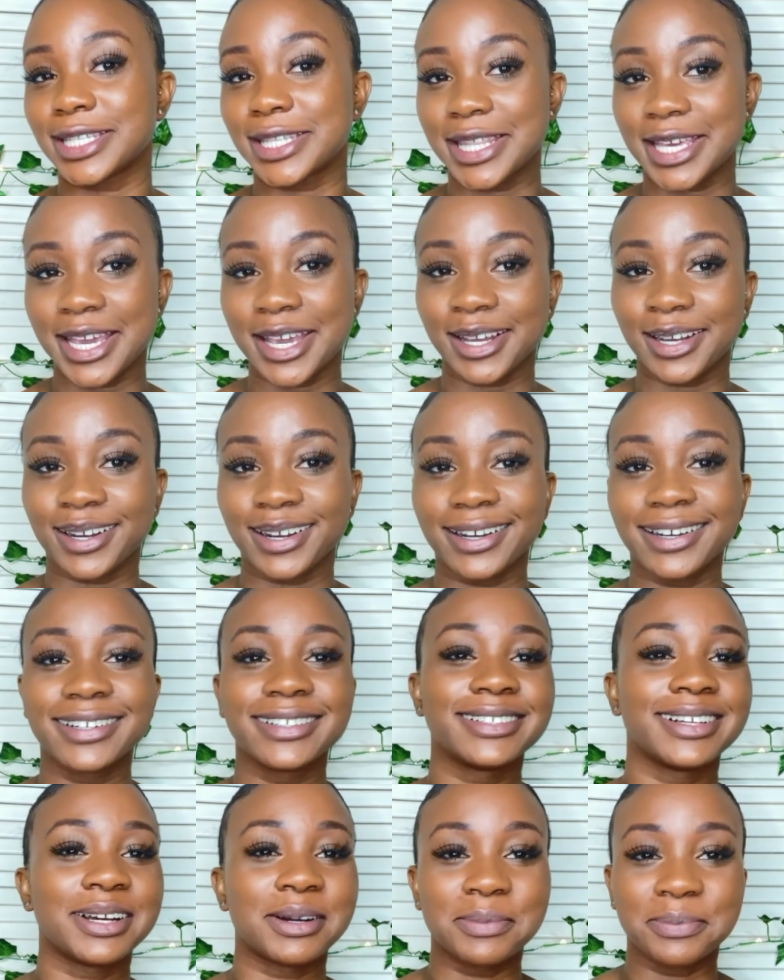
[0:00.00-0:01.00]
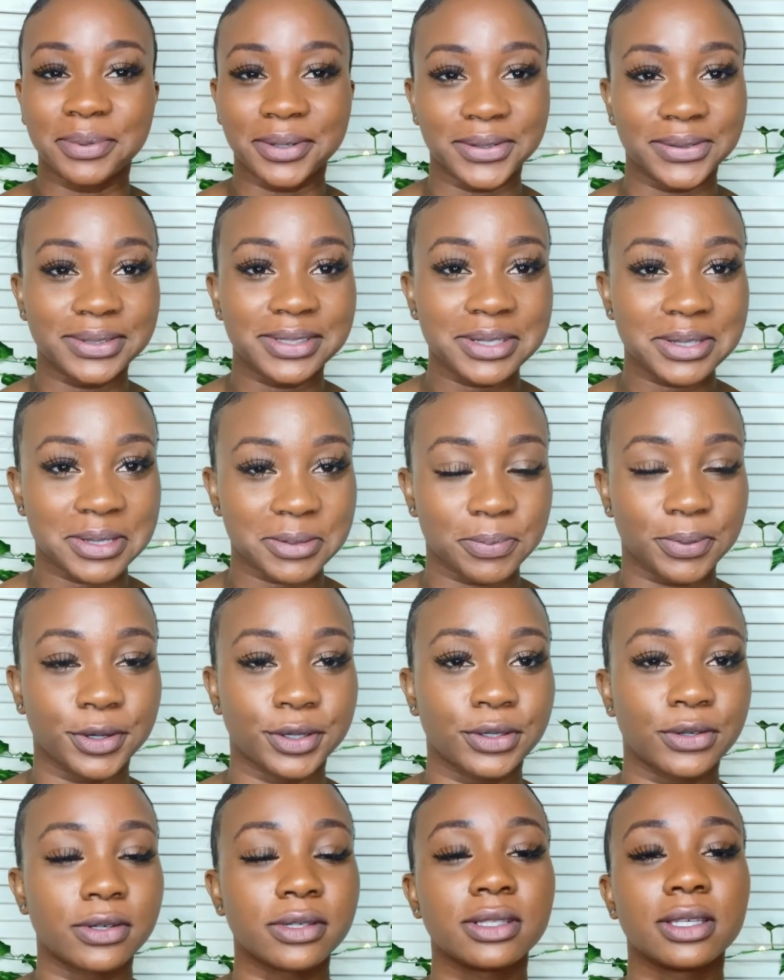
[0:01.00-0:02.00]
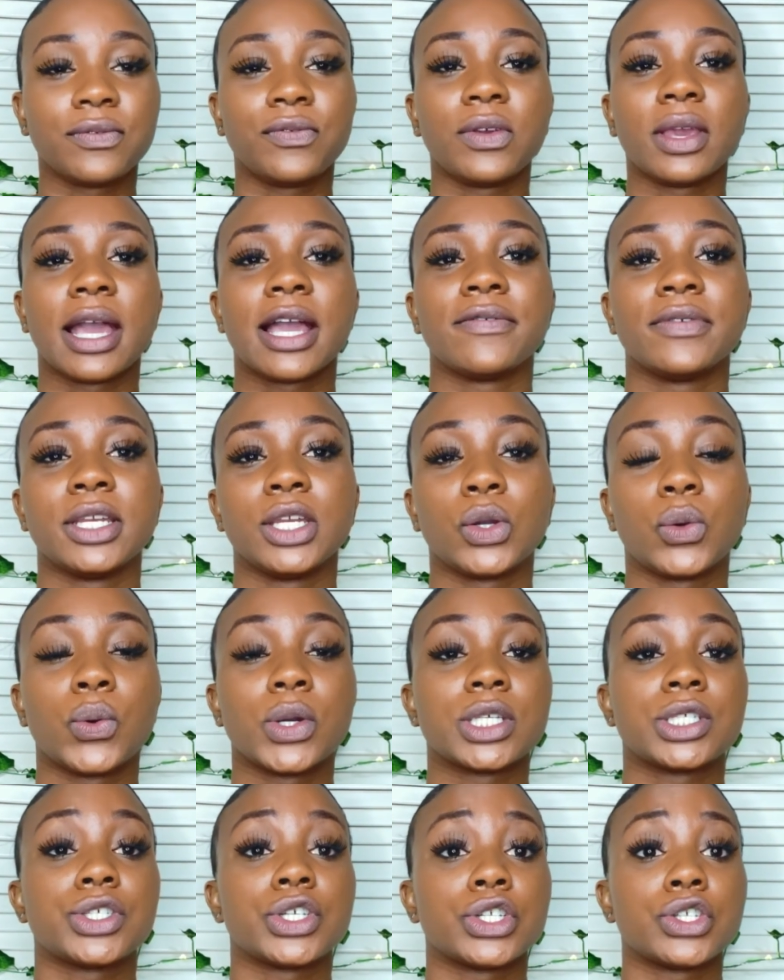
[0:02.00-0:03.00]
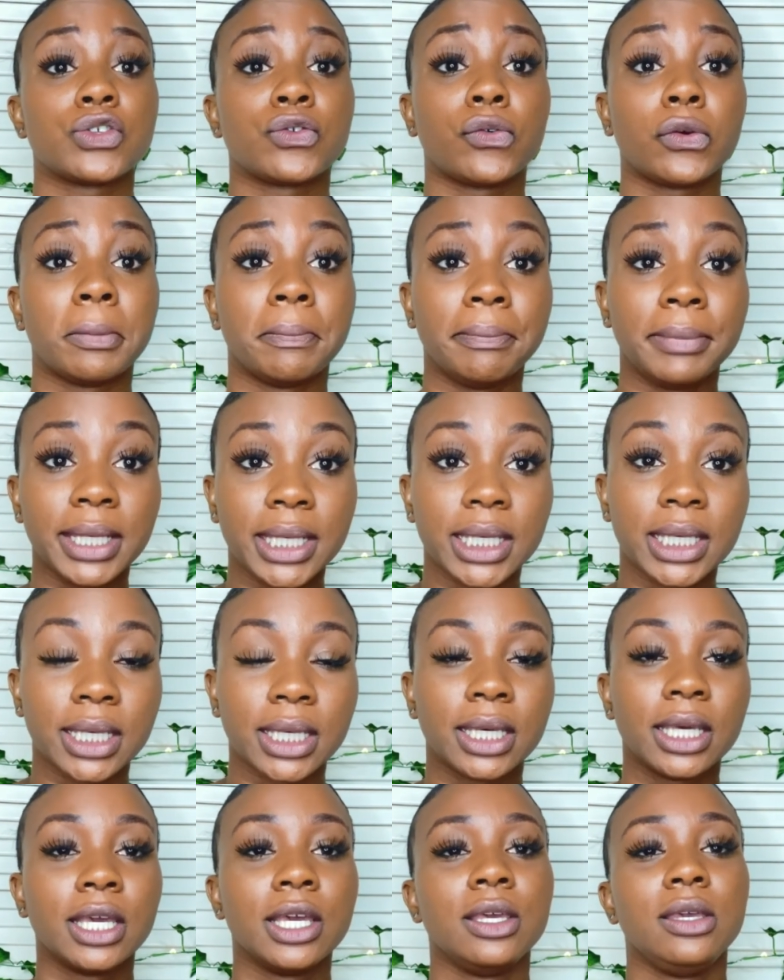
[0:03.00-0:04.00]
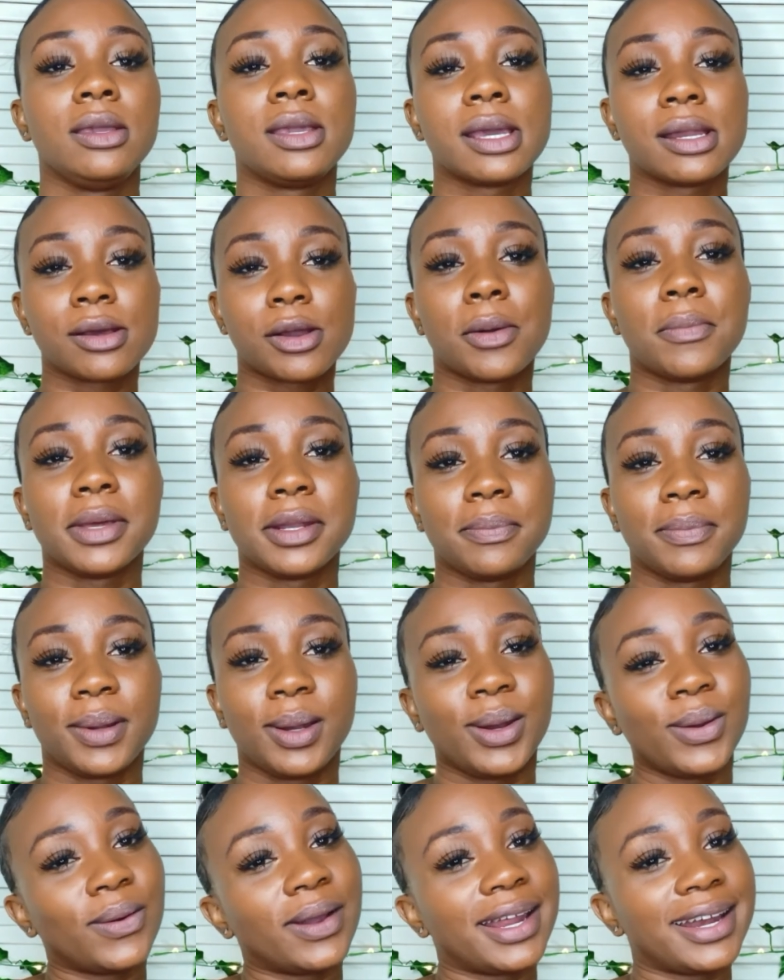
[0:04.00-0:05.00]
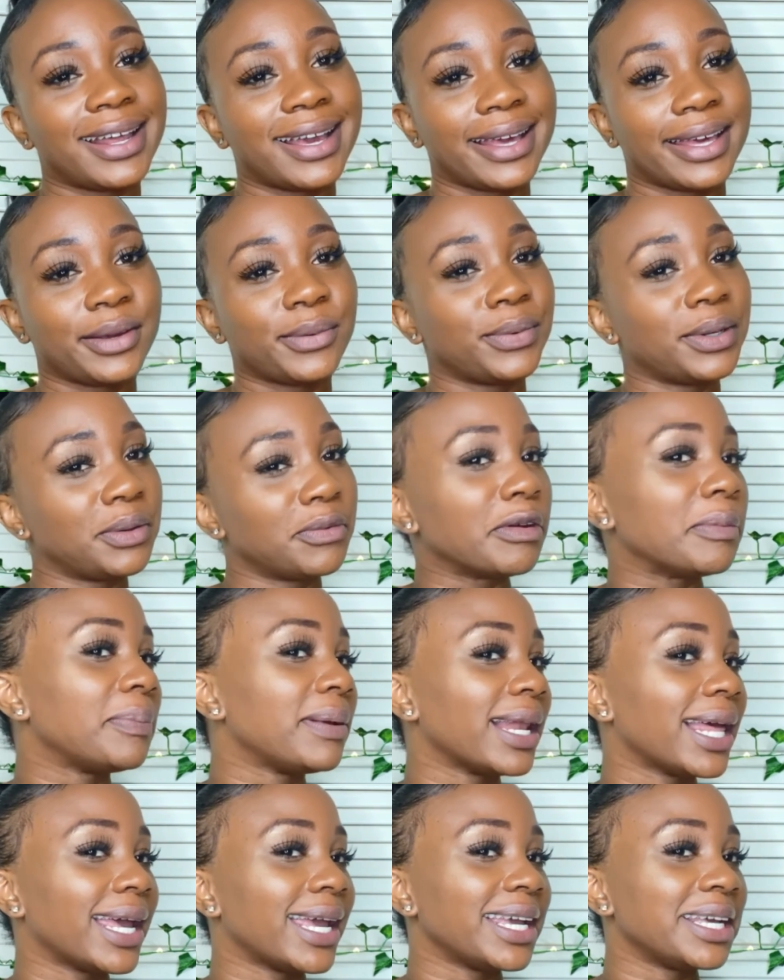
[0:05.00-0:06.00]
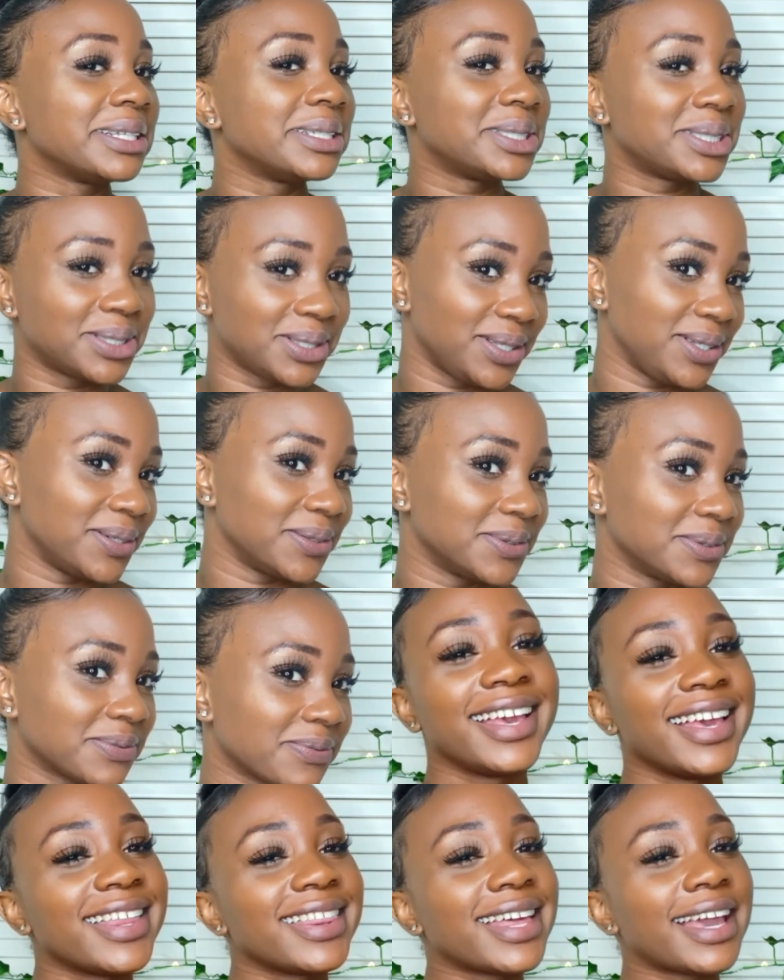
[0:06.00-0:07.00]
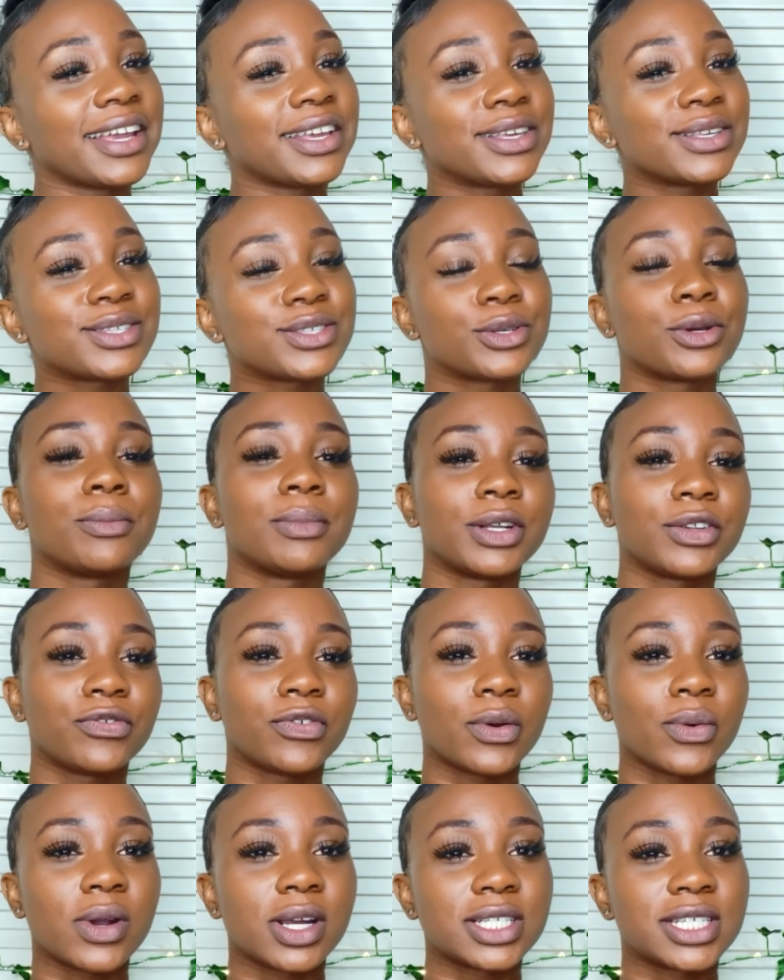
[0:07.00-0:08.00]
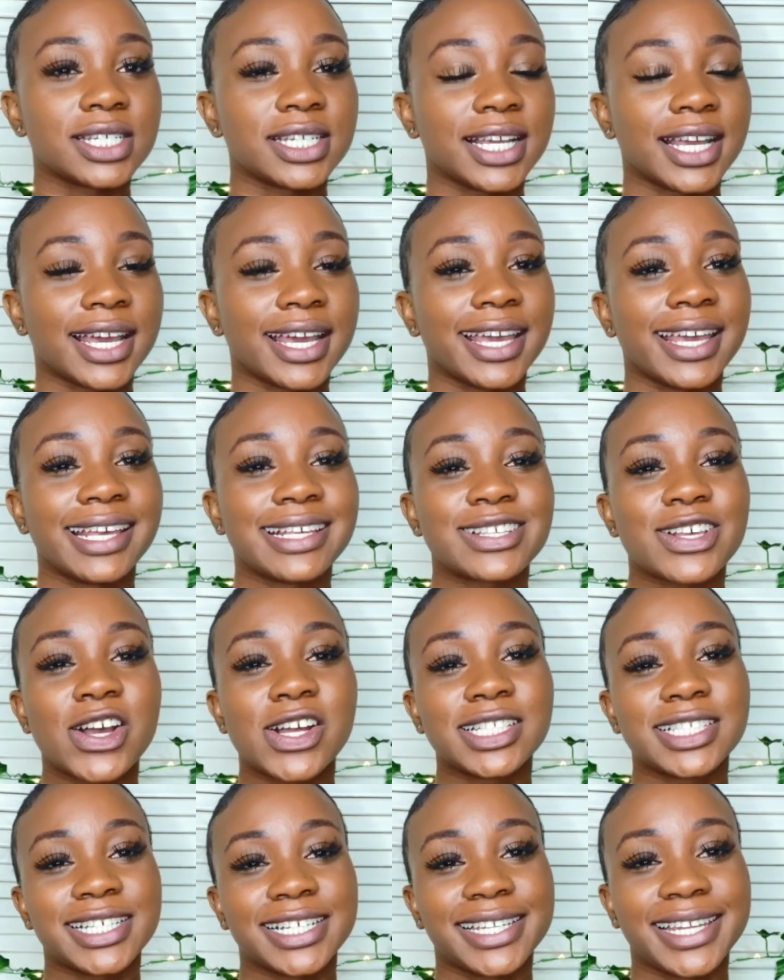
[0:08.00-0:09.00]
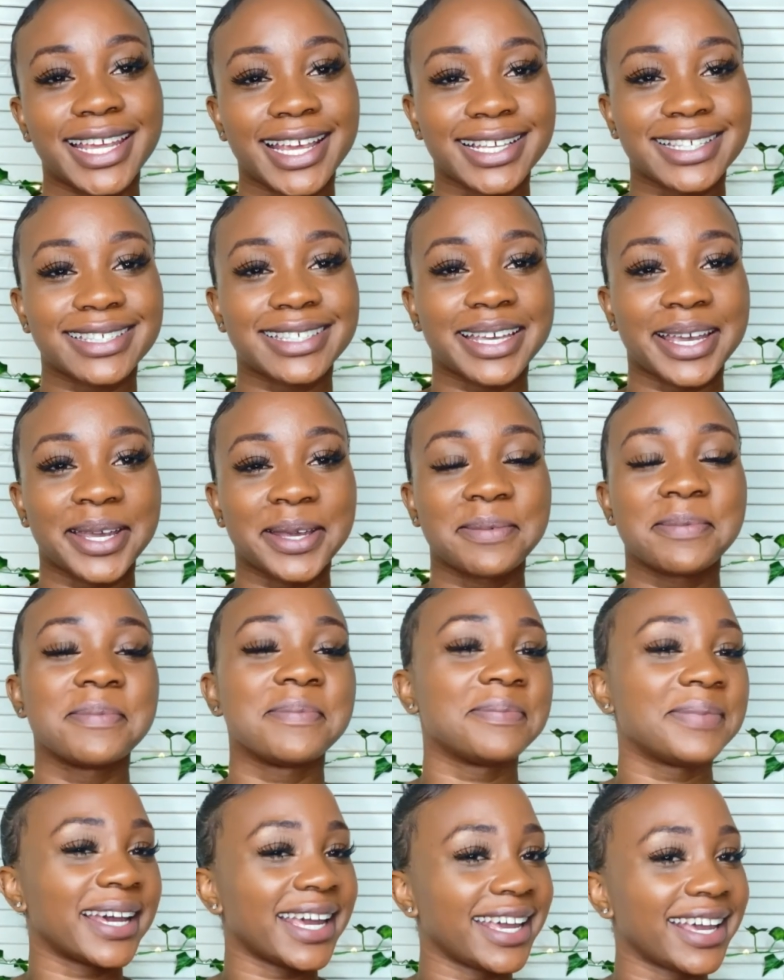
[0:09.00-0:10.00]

there about the product. If you have any questions for me, you can comment below and I will reply to you. Thank you so much for watching, guys. Until next time. Bye,